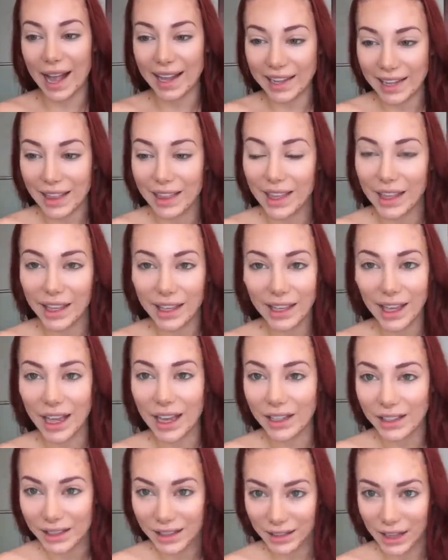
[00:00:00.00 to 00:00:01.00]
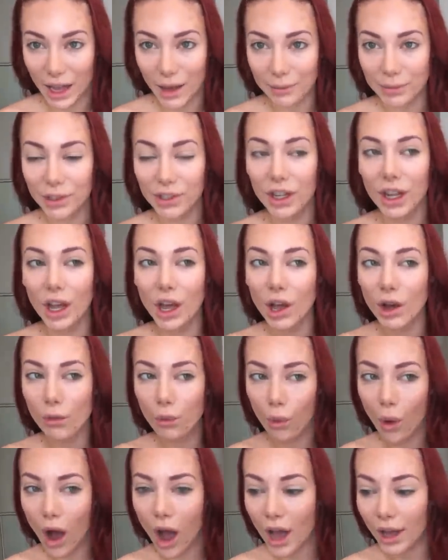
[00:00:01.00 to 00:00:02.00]
anything except
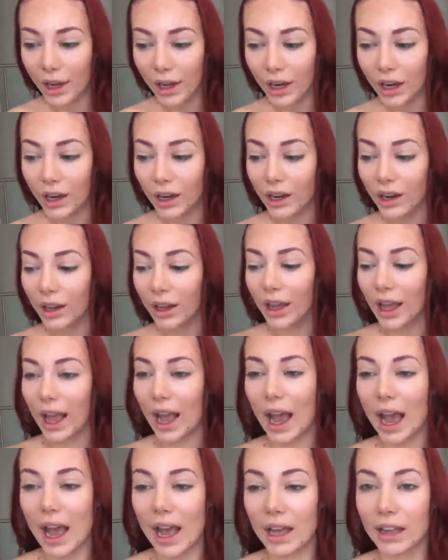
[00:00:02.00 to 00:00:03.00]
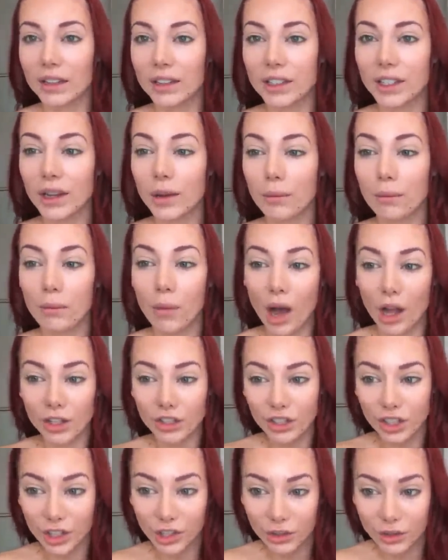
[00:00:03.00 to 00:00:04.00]
water and
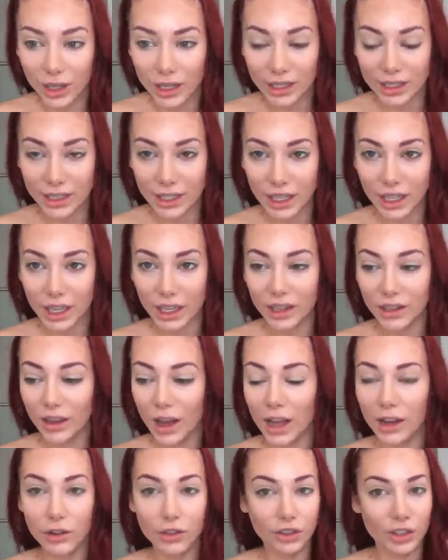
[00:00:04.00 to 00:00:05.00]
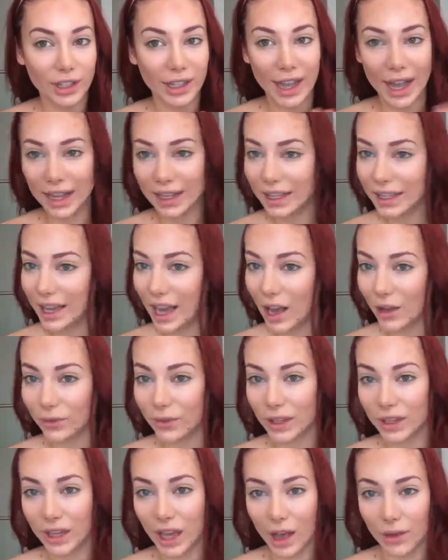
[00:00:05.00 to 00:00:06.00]
matcha green tea. I don't drink any
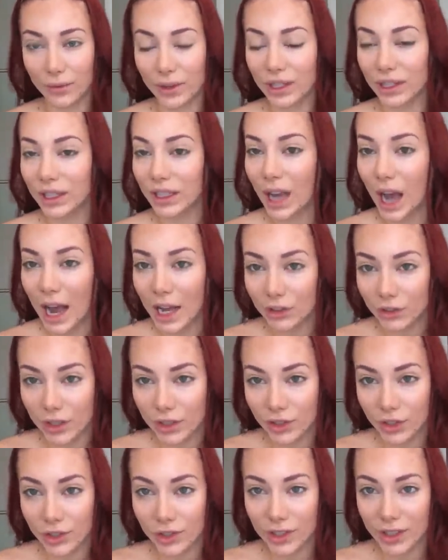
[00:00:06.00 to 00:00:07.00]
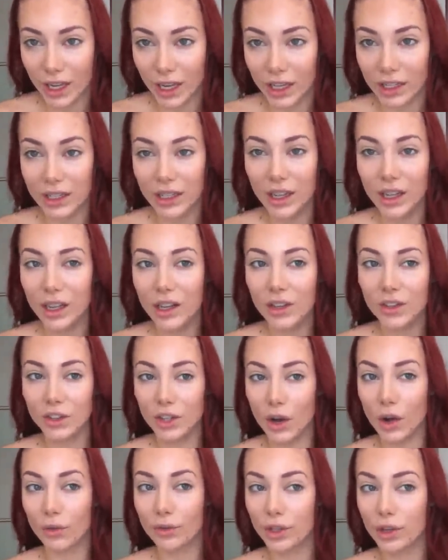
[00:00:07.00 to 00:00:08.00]
caffeine. Caffeine dehydrates your skin.
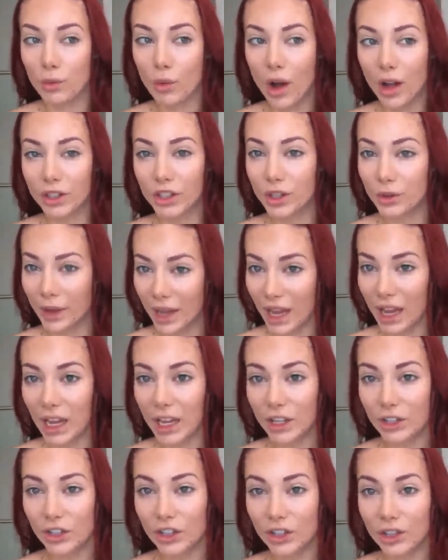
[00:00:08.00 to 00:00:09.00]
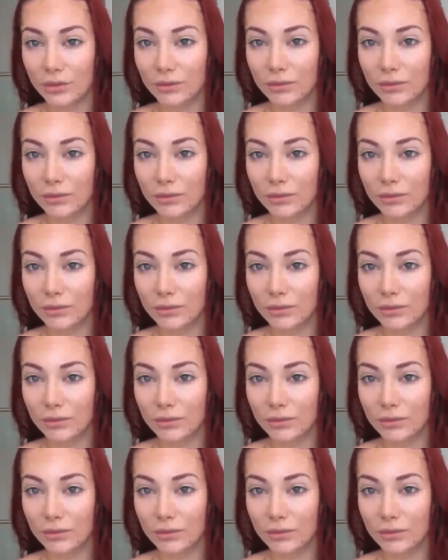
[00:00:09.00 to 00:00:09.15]
So if you want to age